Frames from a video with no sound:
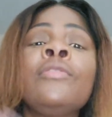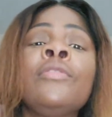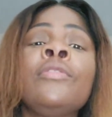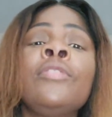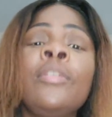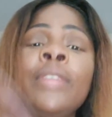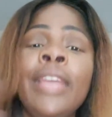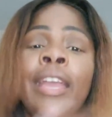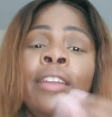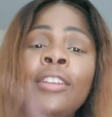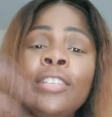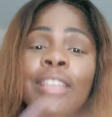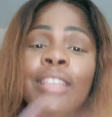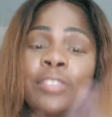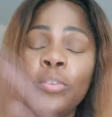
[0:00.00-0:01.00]
So the
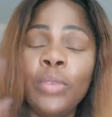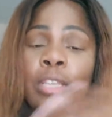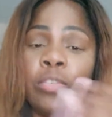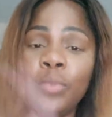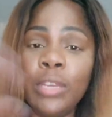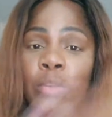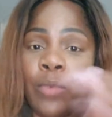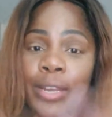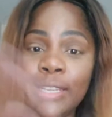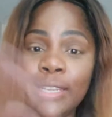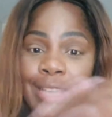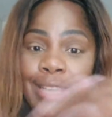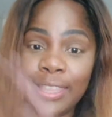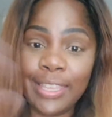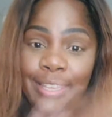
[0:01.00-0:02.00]
energy of 2021
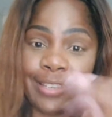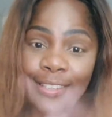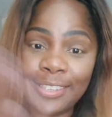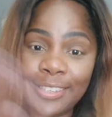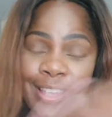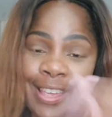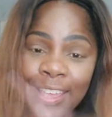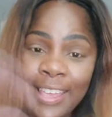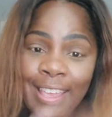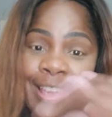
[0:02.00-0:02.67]
is like this.